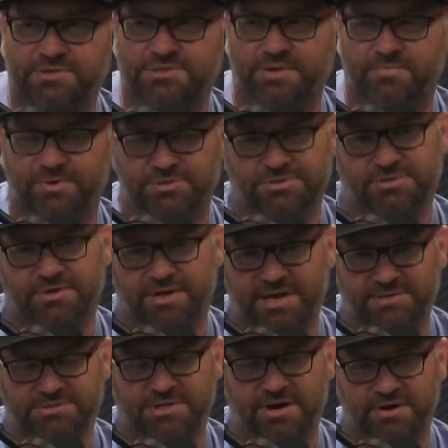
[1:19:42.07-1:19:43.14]
temperature. It
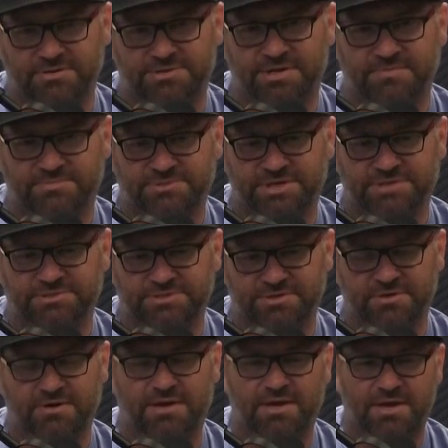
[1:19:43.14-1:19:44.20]
has an air temp
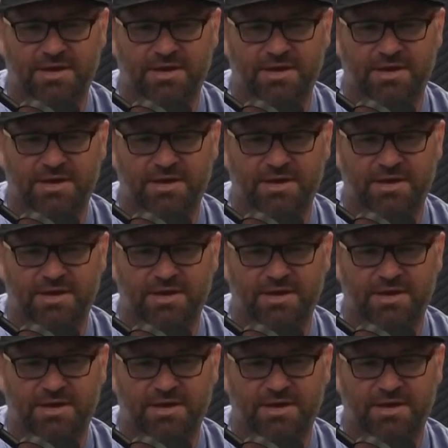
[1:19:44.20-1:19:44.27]
sensor.